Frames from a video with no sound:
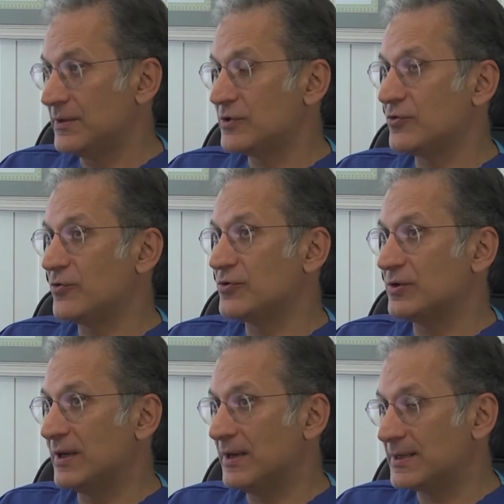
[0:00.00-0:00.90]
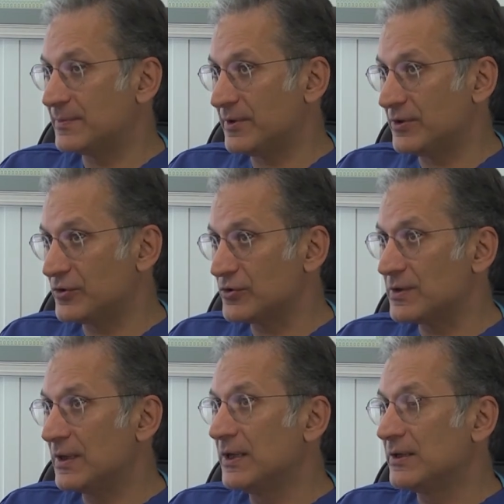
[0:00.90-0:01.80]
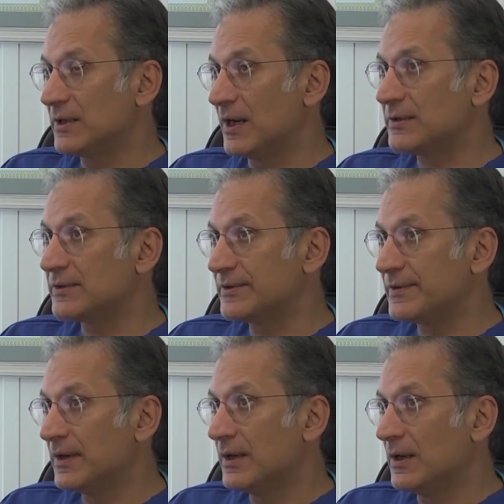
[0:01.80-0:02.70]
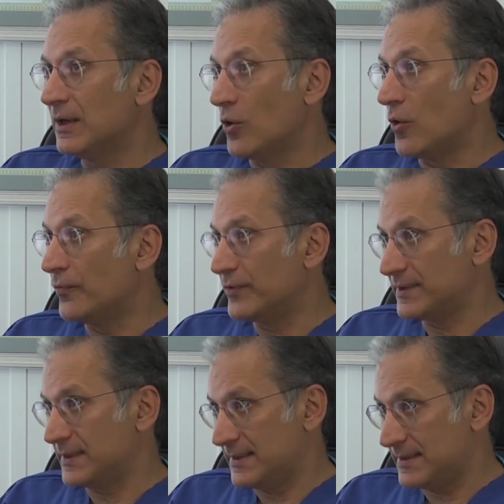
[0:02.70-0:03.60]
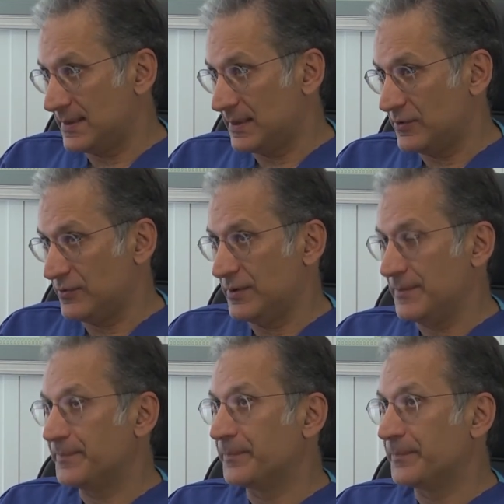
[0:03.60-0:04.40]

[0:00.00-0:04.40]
surgeon, an experienced doctor offers this actually.